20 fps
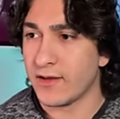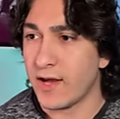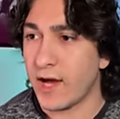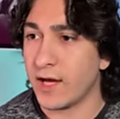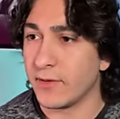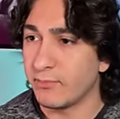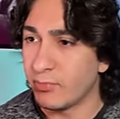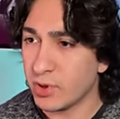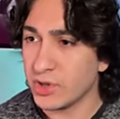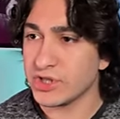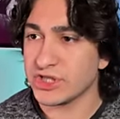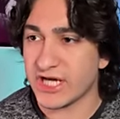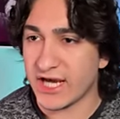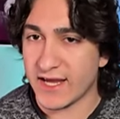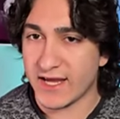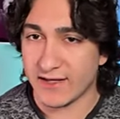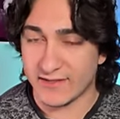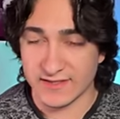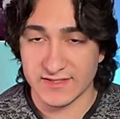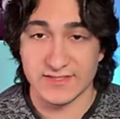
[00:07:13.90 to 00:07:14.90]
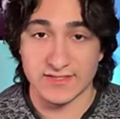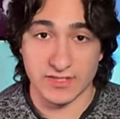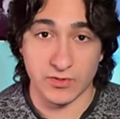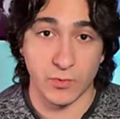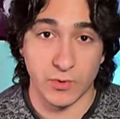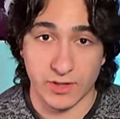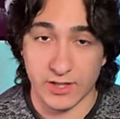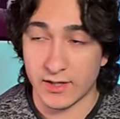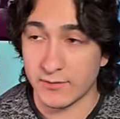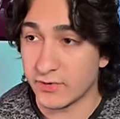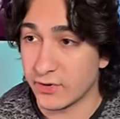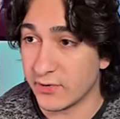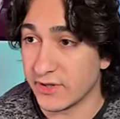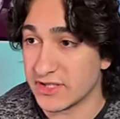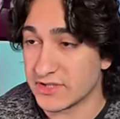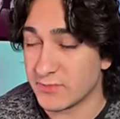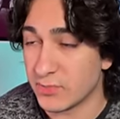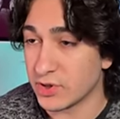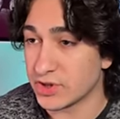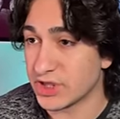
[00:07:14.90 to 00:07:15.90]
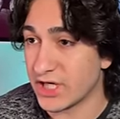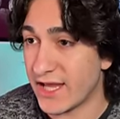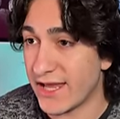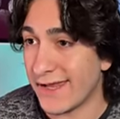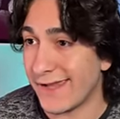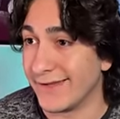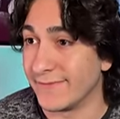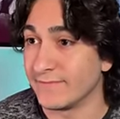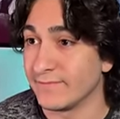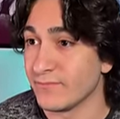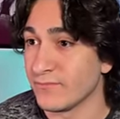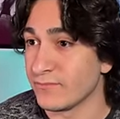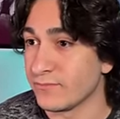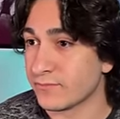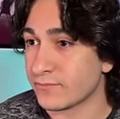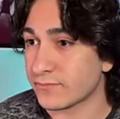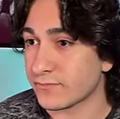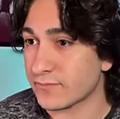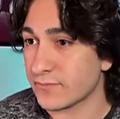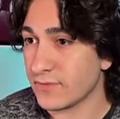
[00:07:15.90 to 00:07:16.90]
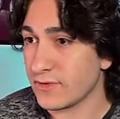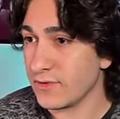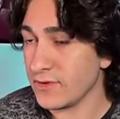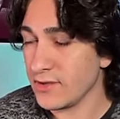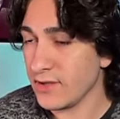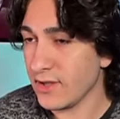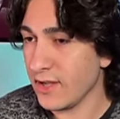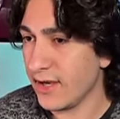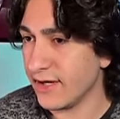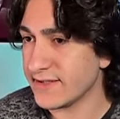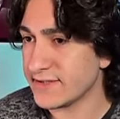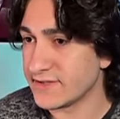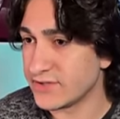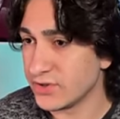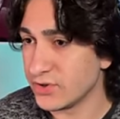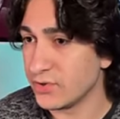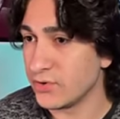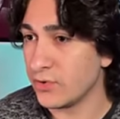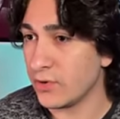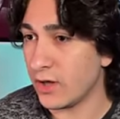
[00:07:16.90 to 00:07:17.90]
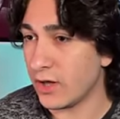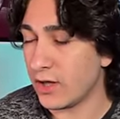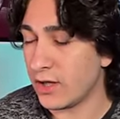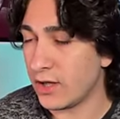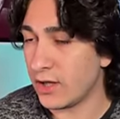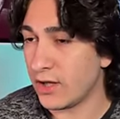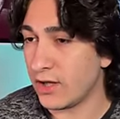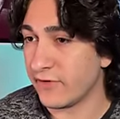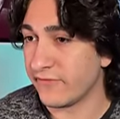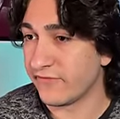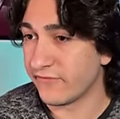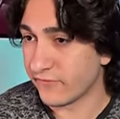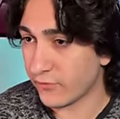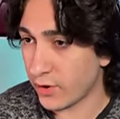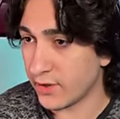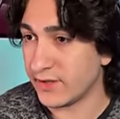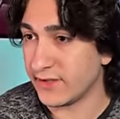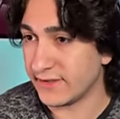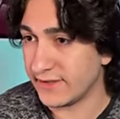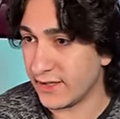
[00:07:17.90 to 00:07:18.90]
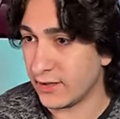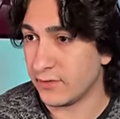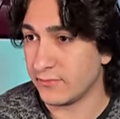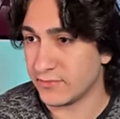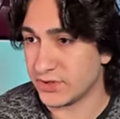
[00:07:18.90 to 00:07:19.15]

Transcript: on push A, this is the work that I'm doing is push A. I do a front delt